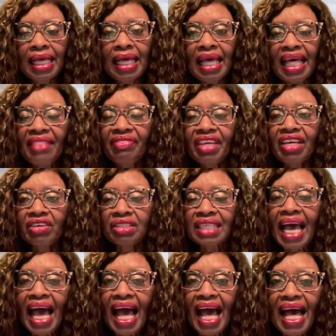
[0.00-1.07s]
and they are
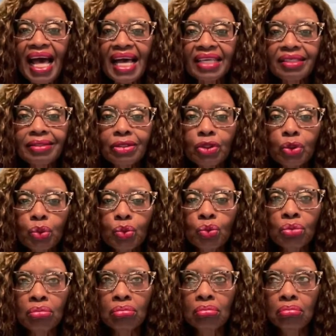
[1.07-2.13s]
tied to